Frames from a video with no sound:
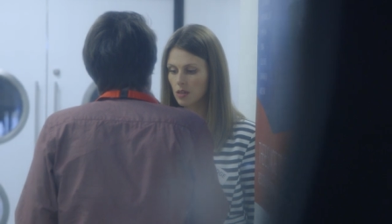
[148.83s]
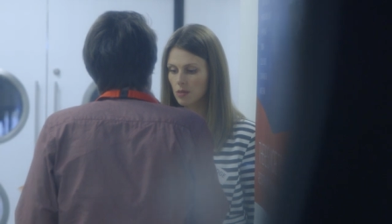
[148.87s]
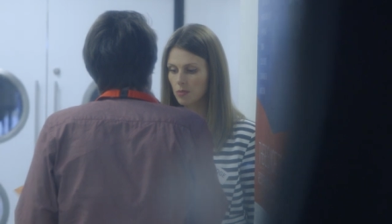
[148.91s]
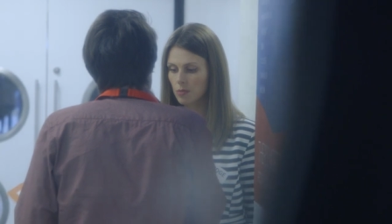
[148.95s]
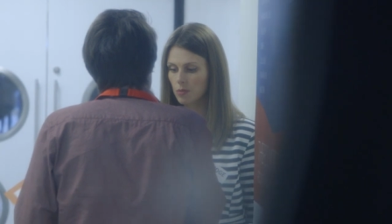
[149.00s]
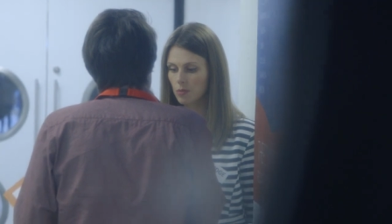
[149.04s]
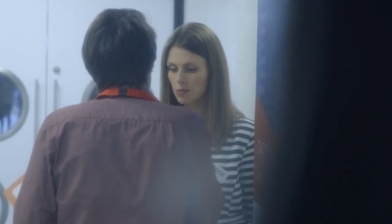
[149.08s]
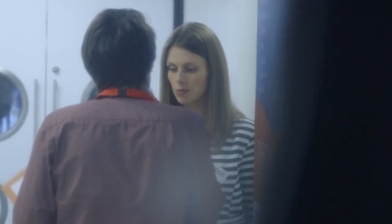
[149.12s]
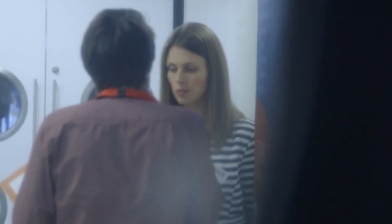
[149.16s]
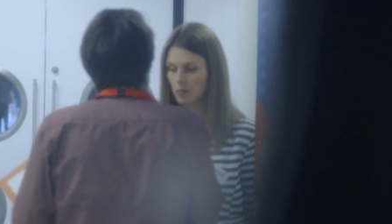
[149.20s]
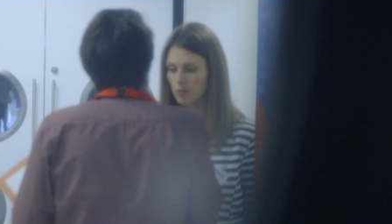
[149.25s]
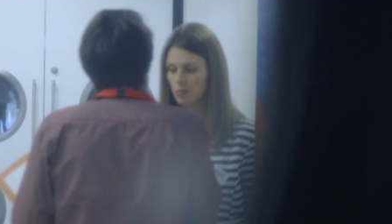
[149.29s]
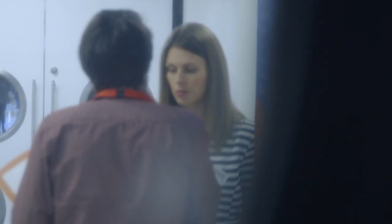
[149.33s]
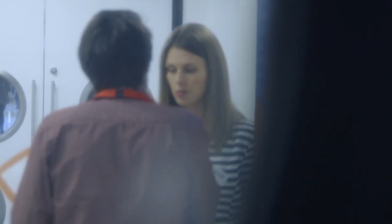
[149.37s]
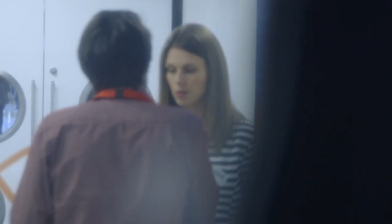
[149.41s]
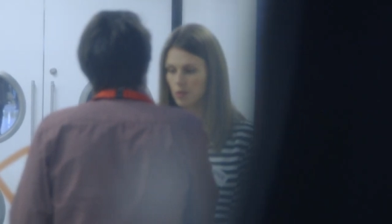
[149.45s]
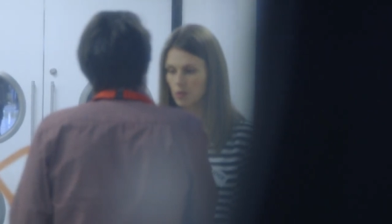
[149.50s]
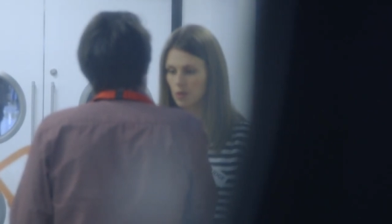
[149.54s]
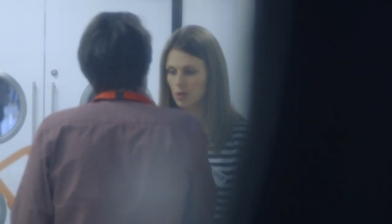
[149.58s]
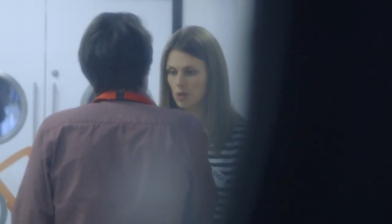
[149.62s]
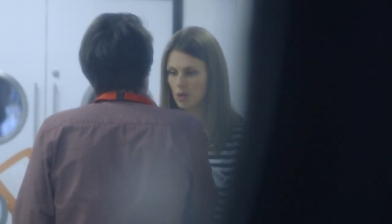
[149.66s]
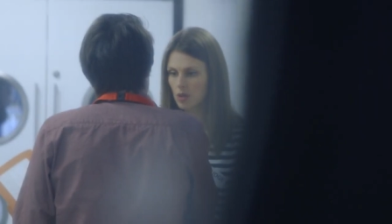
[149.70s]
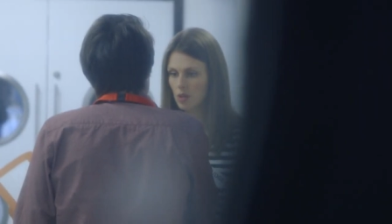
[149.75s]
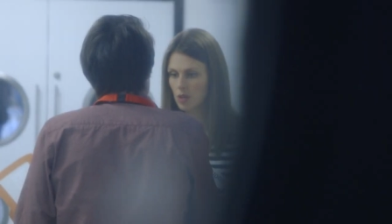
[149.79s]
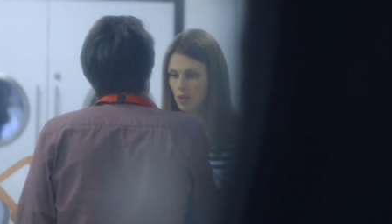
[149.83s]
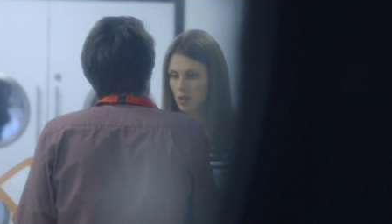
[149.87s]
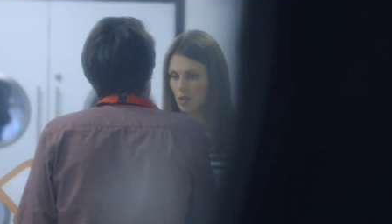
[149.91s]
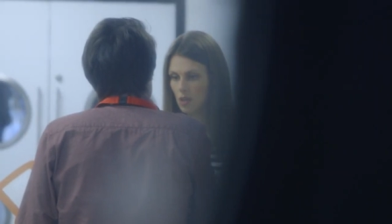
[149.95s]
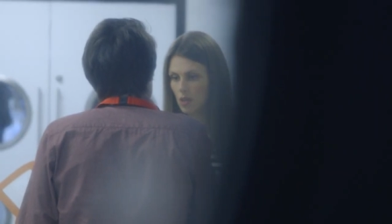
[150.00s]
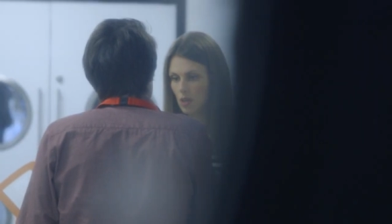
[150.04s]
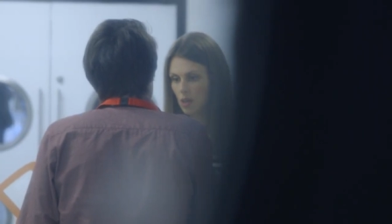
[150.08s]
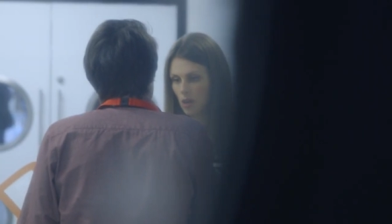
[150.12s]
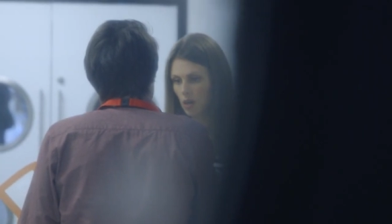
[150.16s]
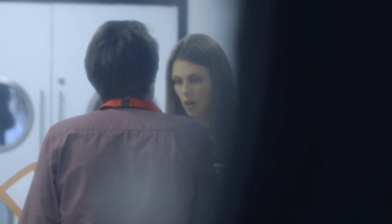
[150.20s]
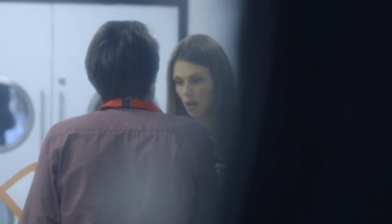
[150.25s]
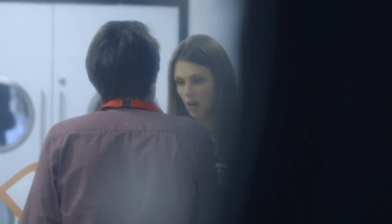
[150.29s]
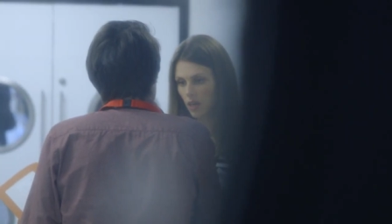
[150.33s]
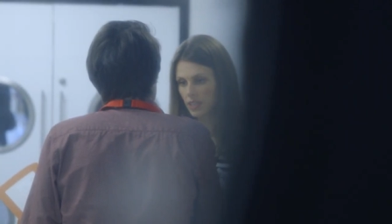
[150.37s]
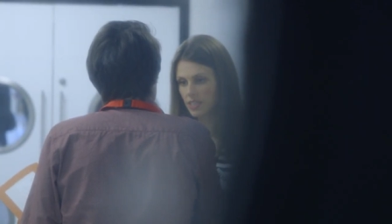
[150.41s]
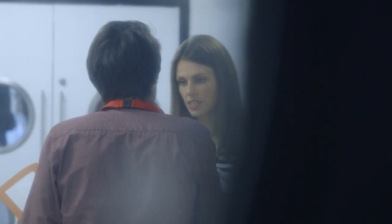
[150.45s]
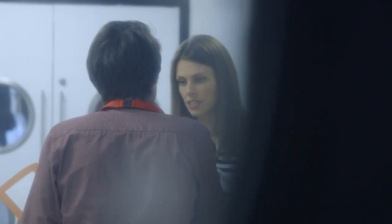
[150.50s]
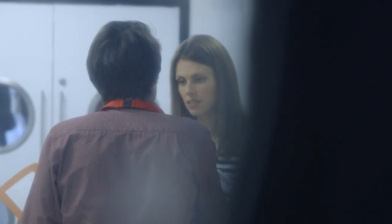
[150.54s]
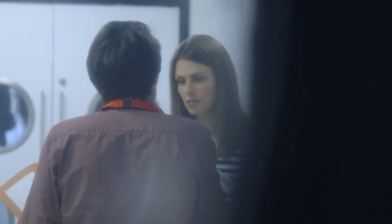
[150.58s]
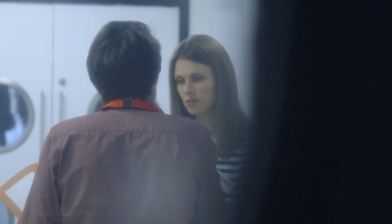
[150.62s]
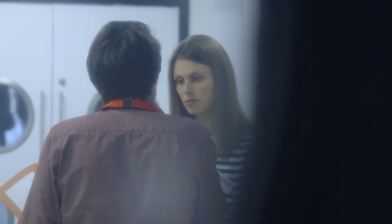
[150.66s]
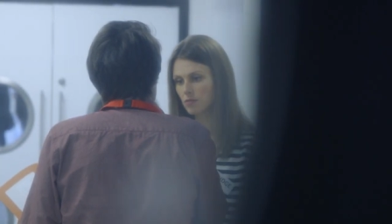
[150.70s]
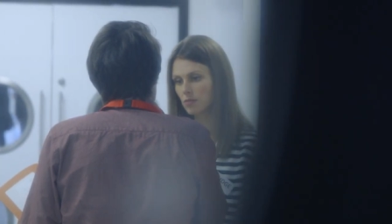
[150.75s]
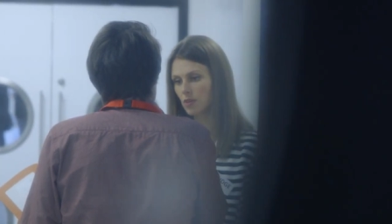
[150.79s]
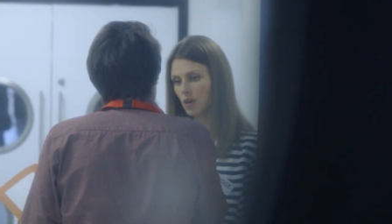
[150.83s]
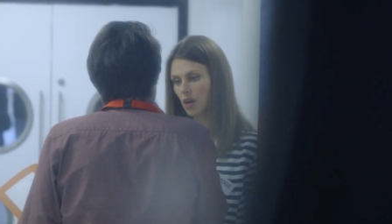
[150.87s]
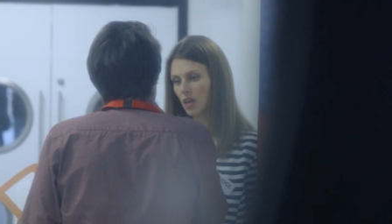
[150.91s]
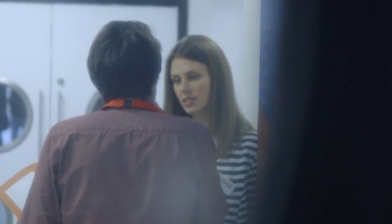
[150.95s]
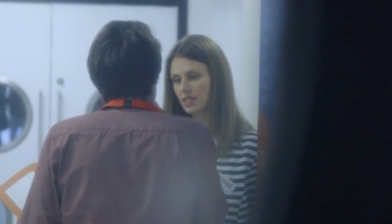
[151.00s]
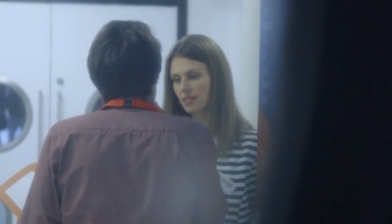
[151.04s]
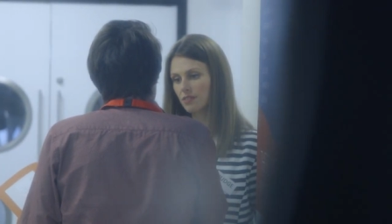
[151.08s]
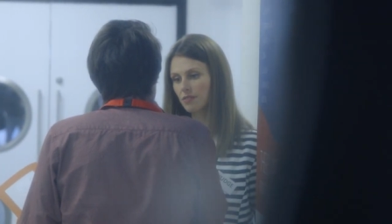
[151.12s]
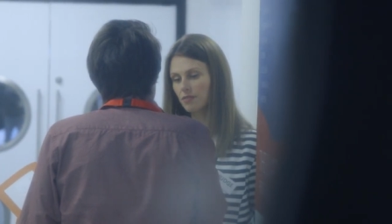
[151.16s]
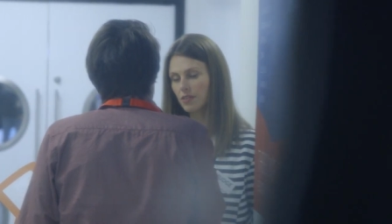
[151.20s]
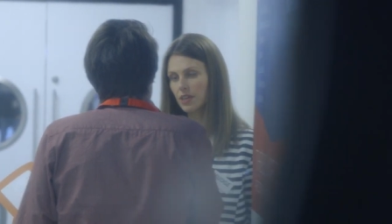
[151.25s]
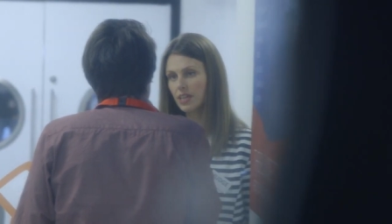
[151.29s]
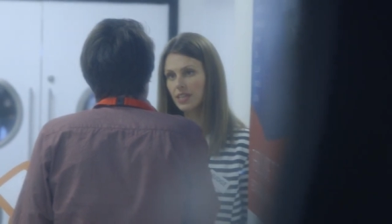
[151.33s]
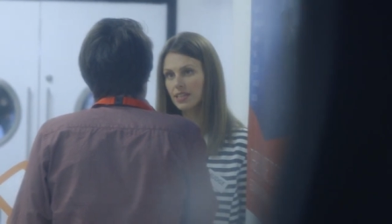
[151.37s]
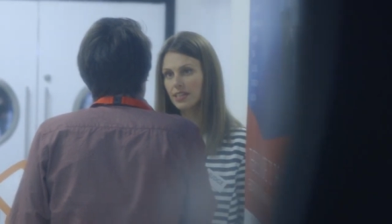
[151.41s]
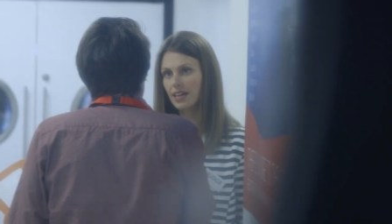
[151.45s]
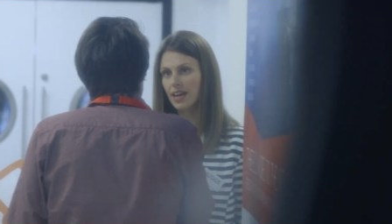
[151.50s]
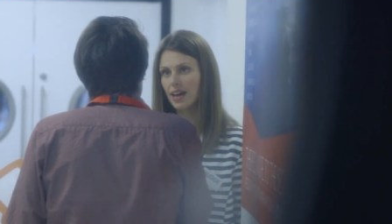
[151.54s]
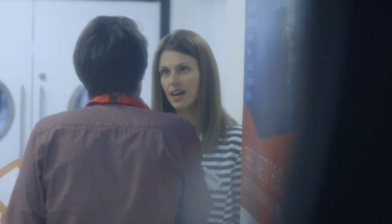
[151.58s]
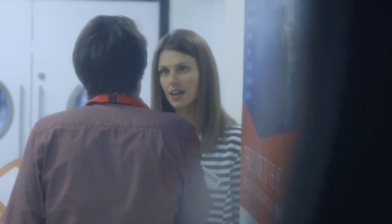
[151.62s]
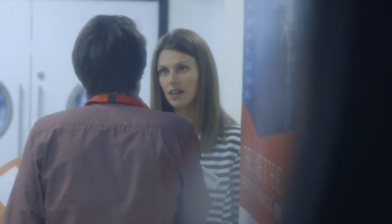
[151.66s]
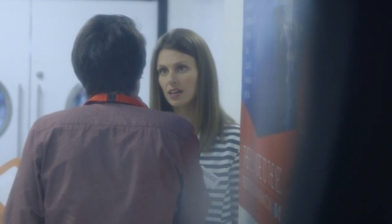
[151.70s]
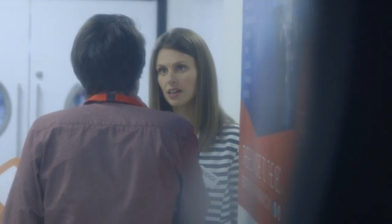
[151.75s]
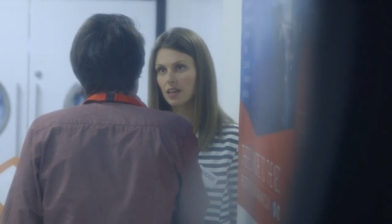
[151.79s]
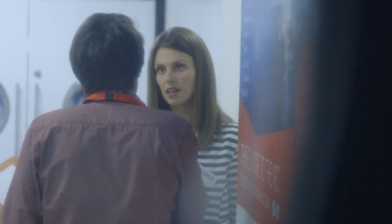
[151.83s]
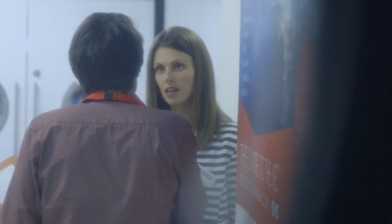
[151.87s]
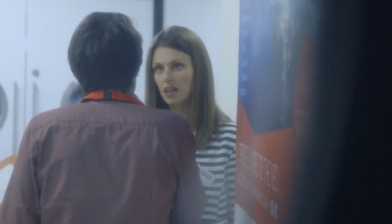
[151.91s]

Did you not get that letter? I didn't. I didn't read that.